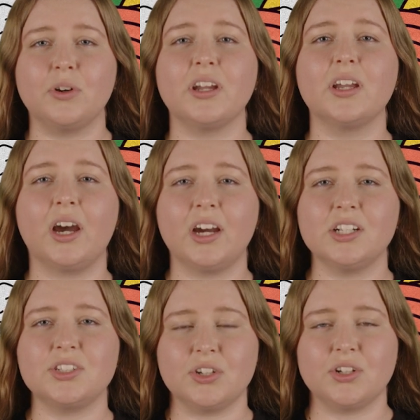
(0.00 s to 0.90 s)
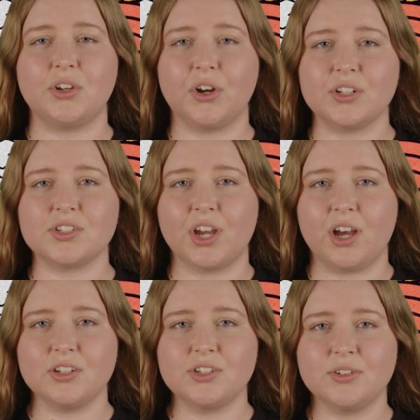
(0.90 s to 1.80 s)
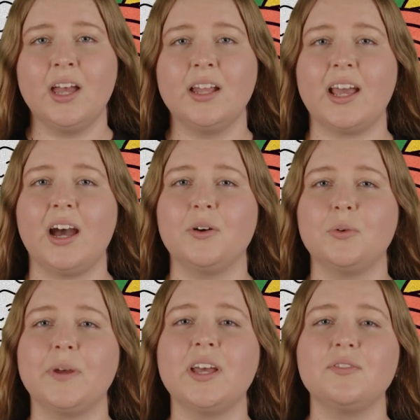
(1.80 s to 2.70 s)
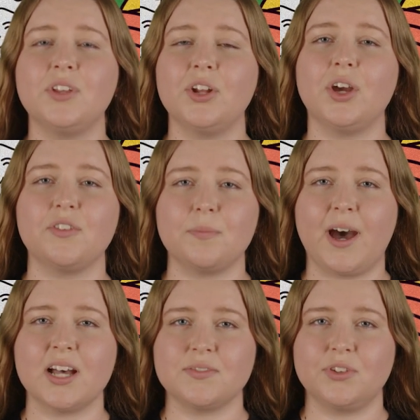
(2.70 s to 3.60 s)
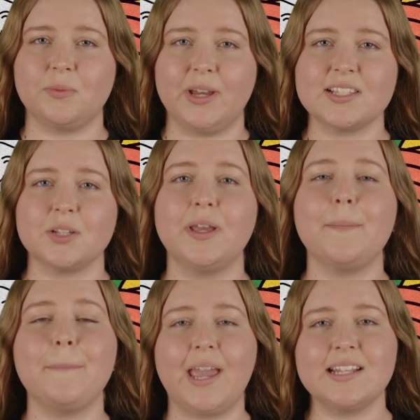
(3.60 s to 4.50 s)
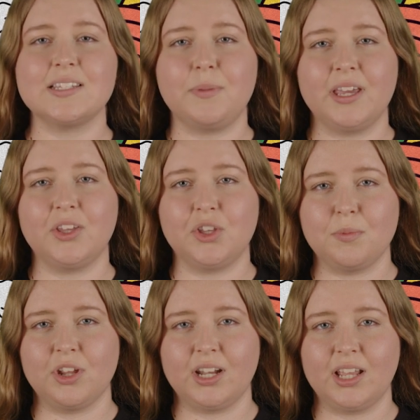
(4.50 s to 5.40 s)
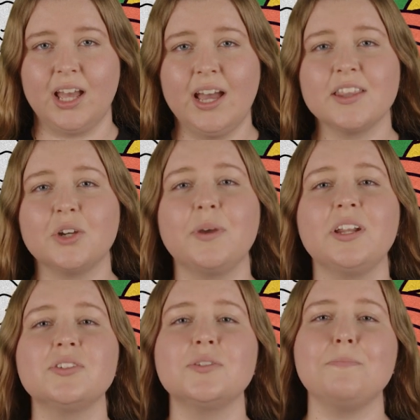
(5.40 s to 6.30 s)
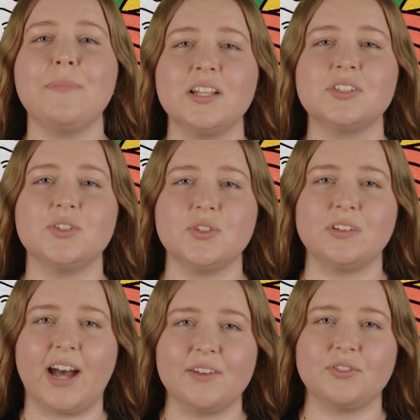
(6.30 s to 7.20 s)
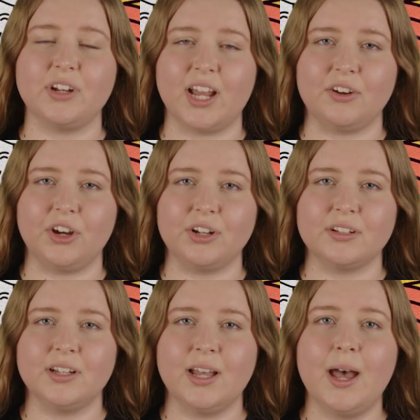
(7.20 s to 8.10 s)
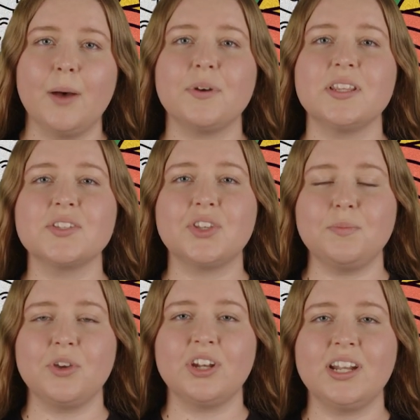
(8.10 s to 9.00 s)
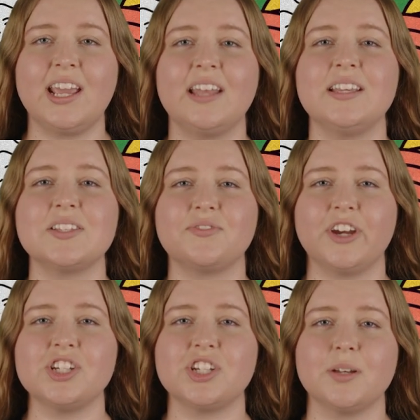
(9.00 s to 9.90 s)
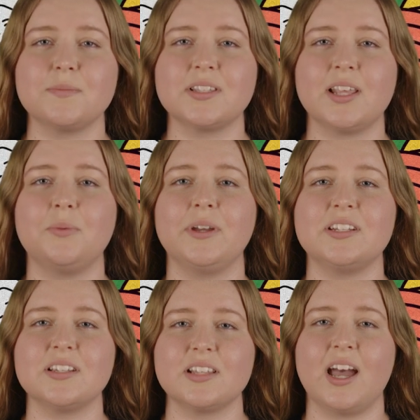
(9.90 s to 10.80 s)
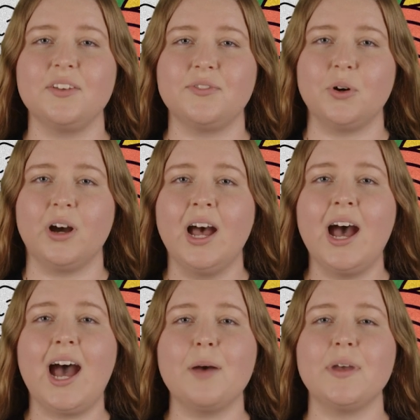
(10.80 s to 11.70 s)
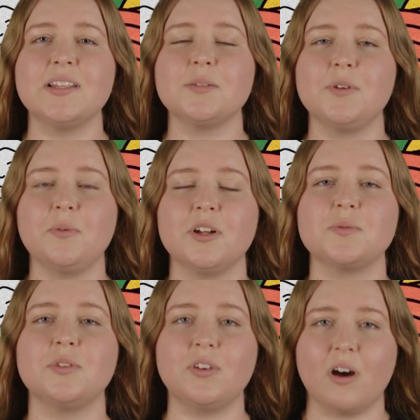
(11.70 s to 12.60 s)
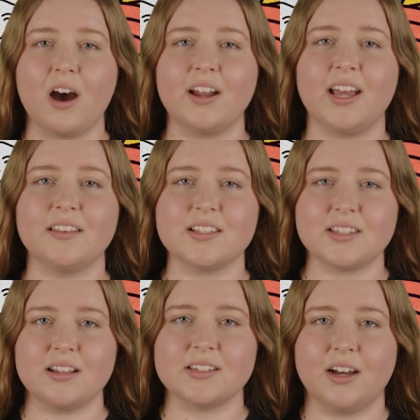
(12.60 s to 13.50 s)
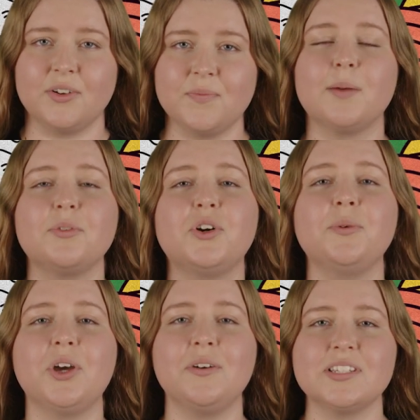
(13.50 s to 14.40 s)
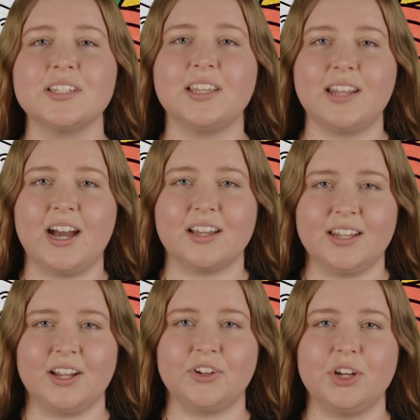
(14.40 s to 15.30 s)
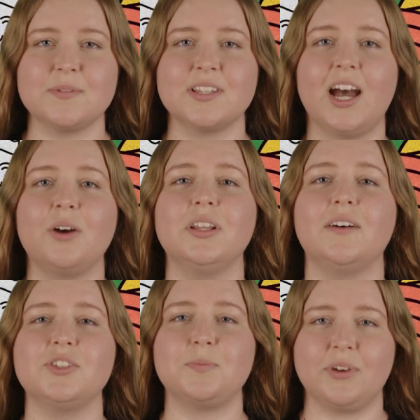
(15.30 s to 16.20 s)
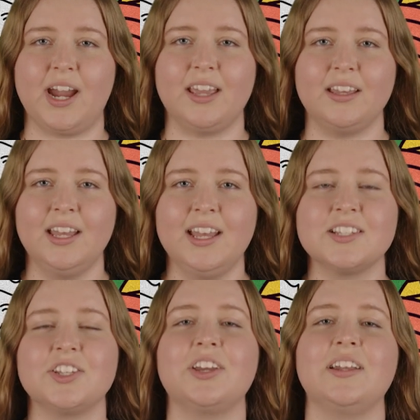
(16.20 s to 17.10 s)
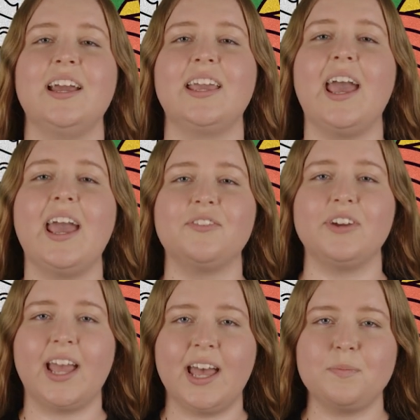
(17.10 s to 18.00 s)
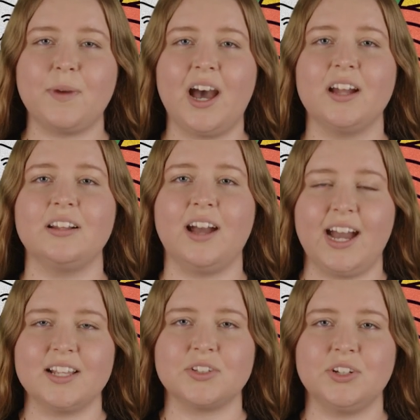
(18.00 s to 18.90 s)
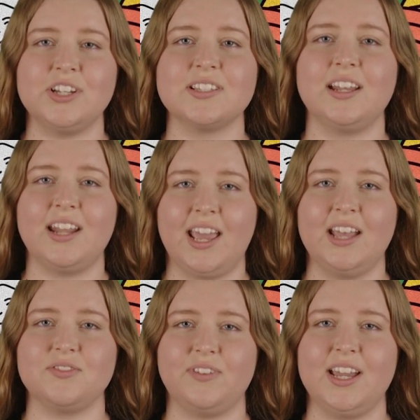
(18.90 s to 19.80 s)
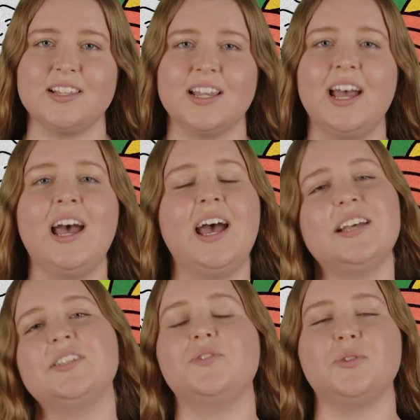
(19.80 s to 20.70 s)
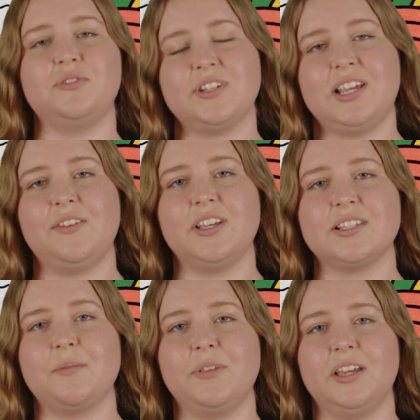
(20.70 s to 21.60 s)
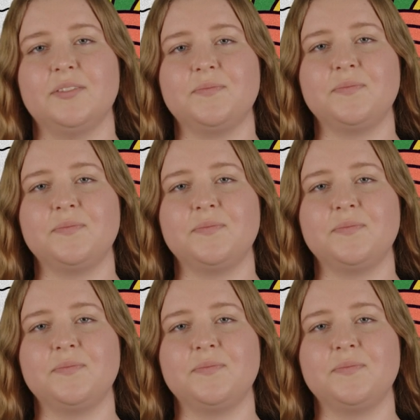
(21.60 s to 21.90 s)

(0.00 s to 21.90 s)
or encouraging you to go to church. Now, we have learned over the past few weeks that we are made to be in community, that we are not meant to do life on our own. But this community and these friendships that we are designed for are meant to be ones with God at the center. Now, before we go into our Connect groups, I would love to pray. So, can I get every head bowed and eyes closed and hands raised as if you were receiving something?